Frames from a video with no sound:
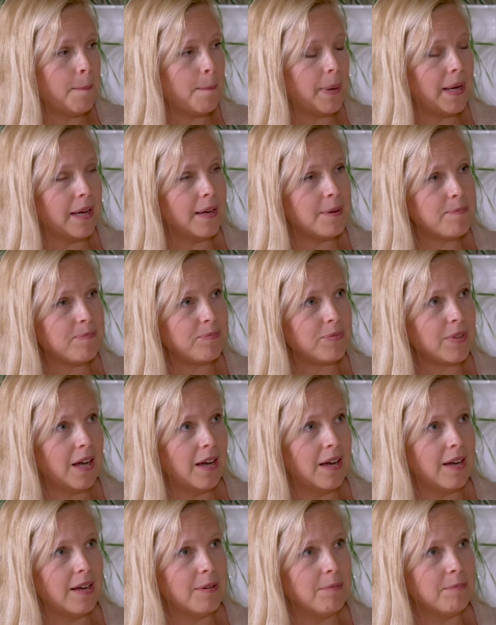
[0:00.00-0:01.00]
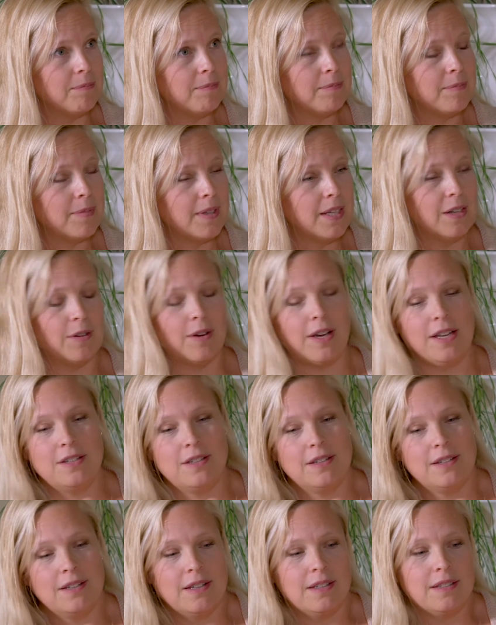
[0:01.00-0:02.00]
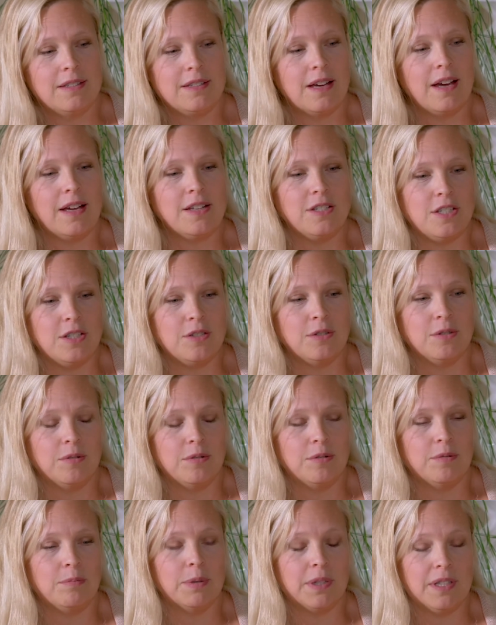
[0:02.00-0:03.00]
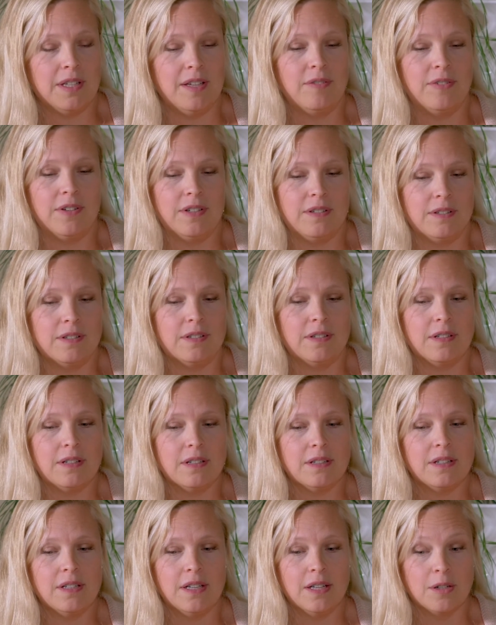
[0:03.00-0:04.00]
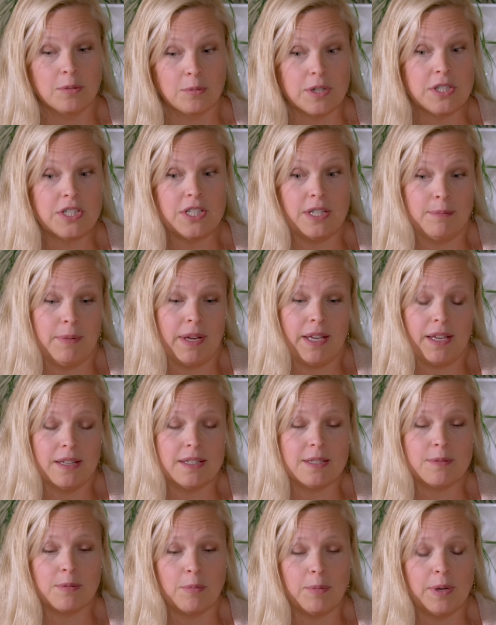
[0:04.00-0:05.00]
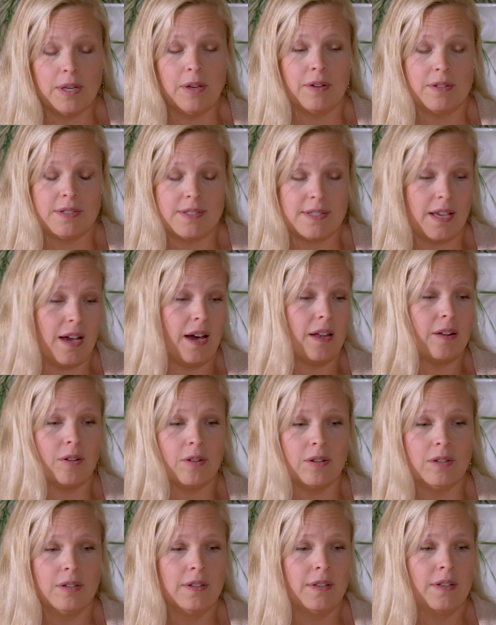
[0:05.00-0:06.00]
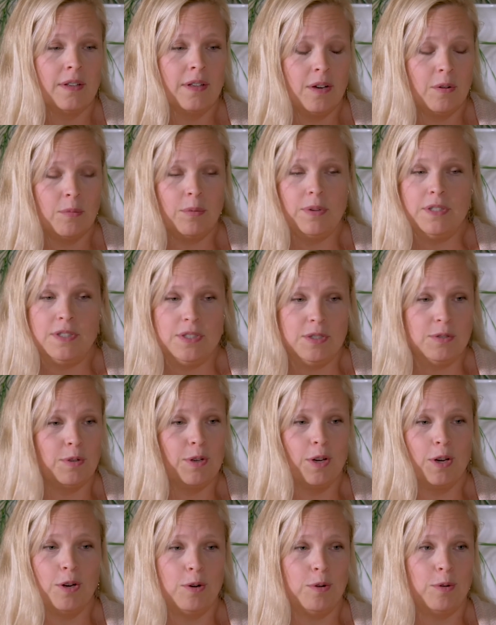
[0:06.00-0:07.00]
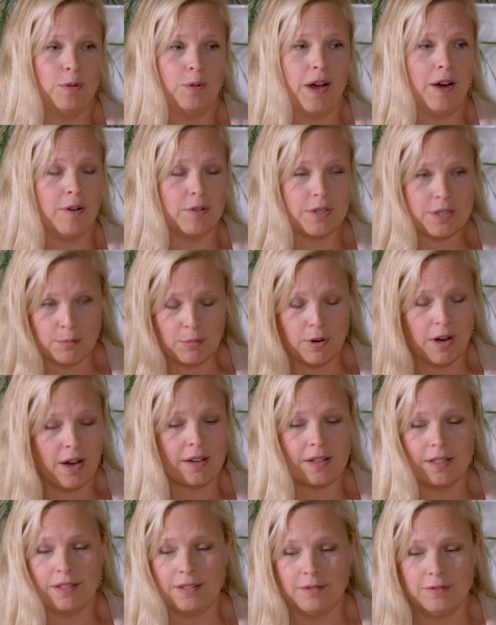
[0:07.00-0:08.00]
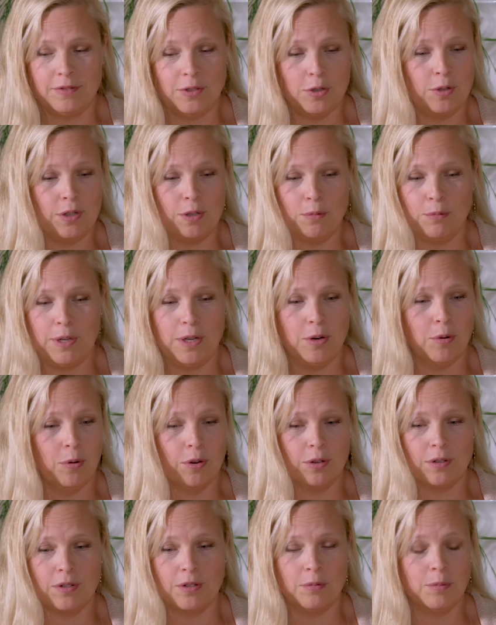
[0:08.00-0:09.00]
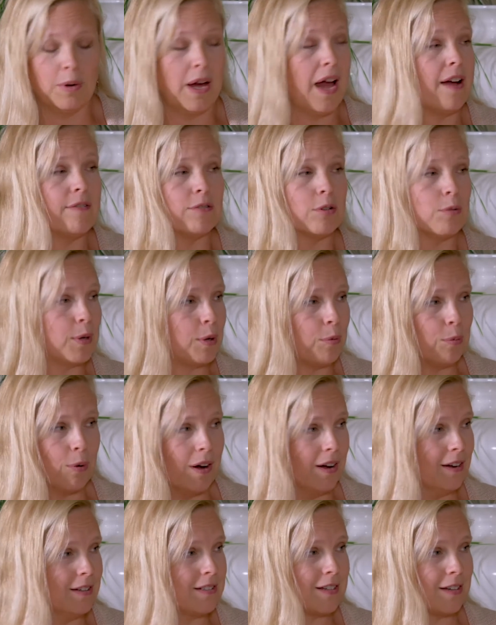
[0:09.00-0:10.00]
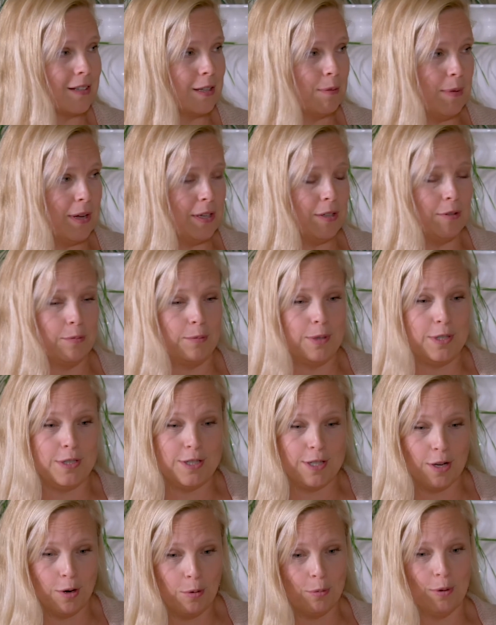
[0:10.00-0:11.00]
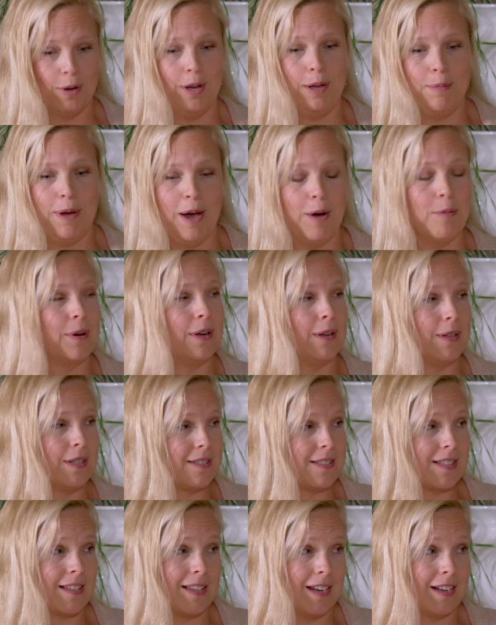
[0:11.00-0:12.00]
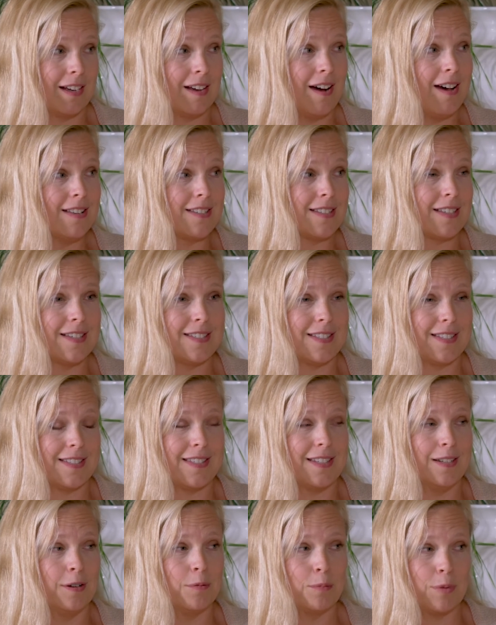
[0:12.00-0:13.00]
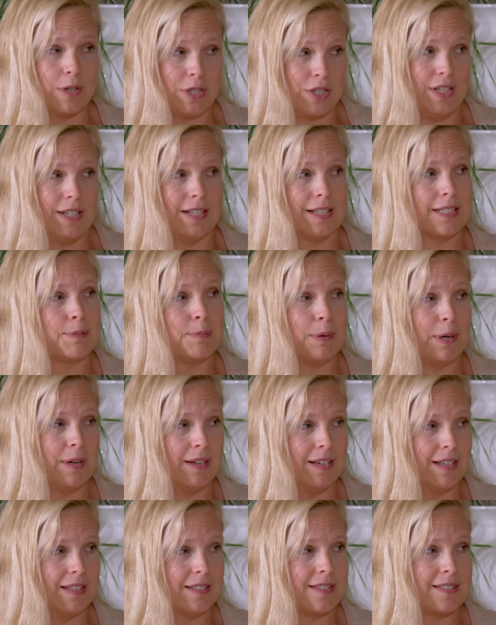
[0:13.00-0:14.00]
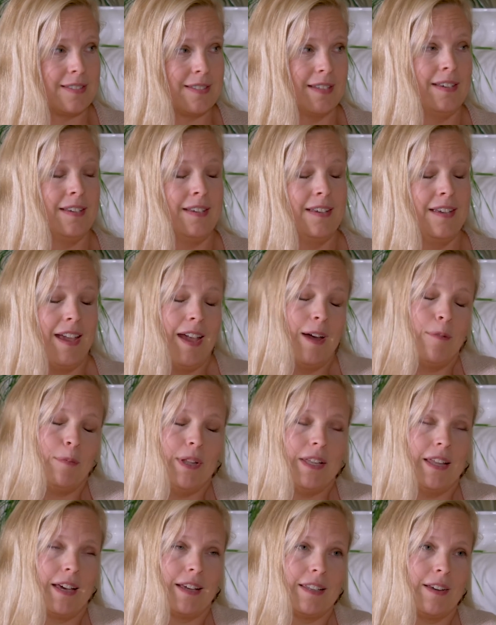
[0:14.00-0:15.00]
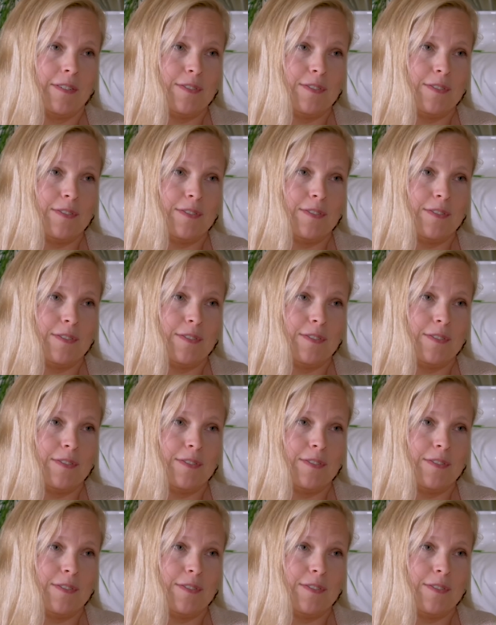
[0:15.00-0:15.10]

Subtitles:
But, I do believe in enriching my kids. When we go to Seattle, we do go out to Moroccan food and we order whatever we want on the menu, and we don't worry about what it's going to cost because it's an enriching experience, and we like